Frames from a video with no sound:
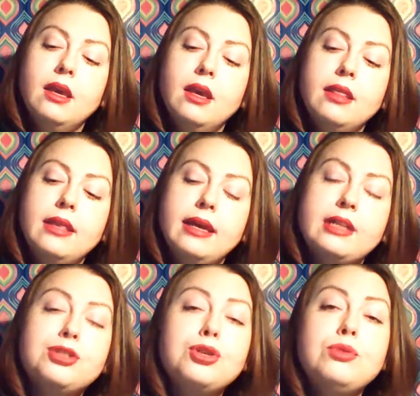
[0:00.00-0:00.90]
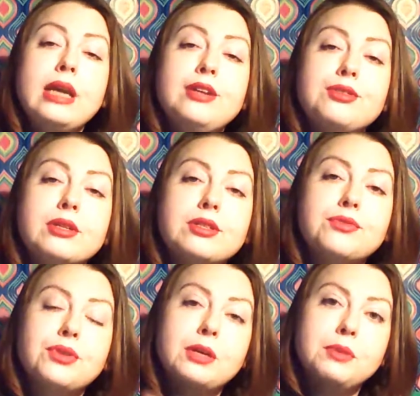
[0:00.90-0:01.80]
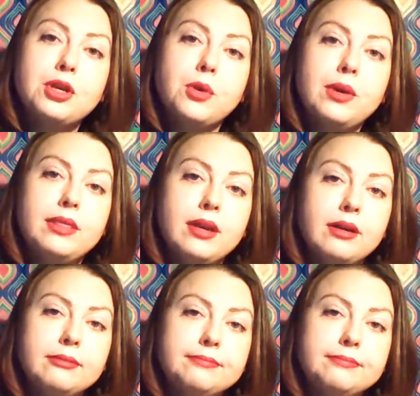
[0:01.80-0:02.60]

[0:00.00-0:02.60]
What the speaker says: that it's too dangerous for him to go in there.